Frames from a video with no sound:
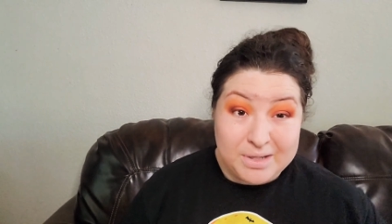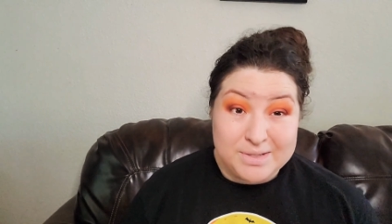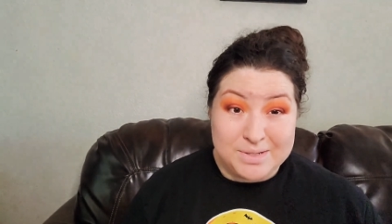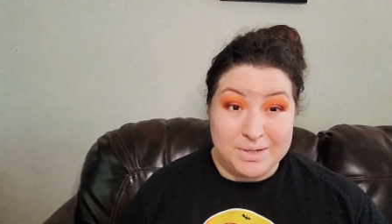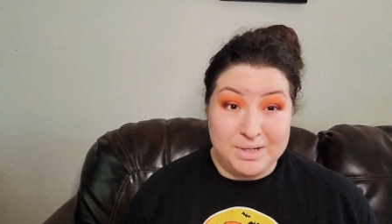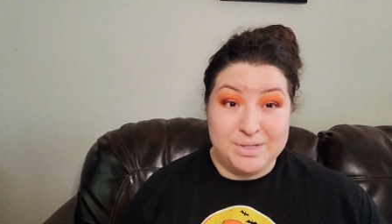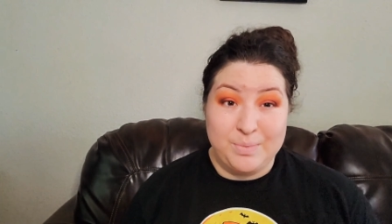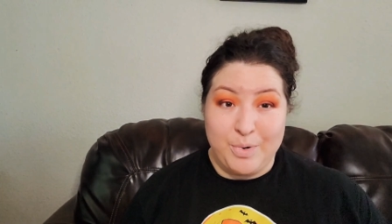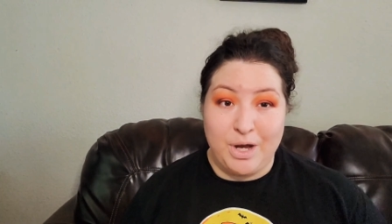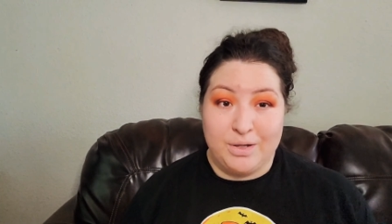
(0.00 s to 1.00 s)
starting to
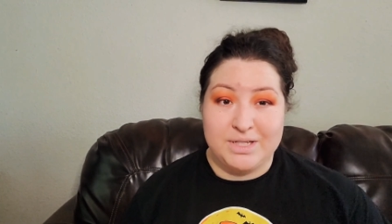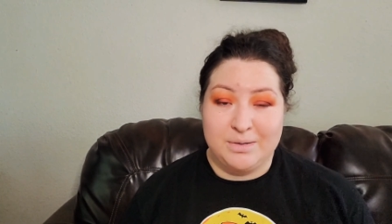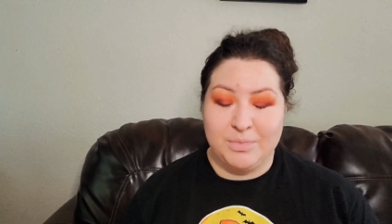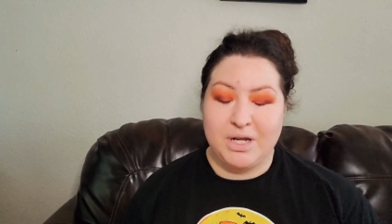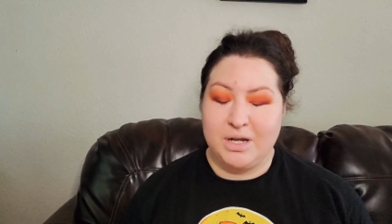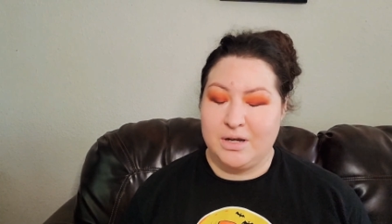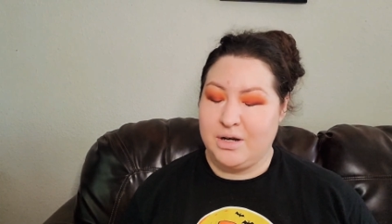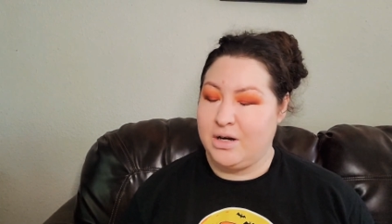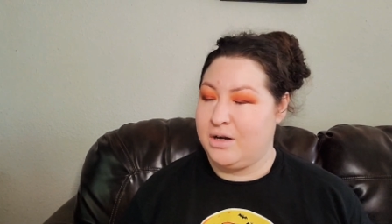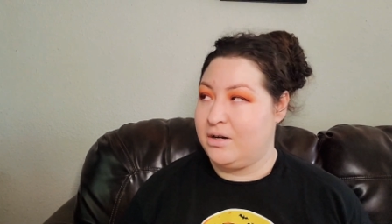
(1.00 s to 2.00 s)
melt and I'm like,
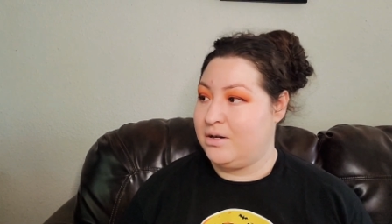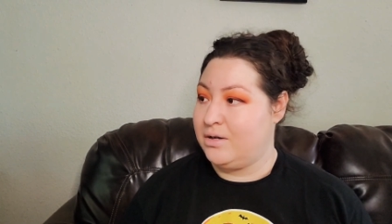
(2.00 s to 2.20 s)
oh,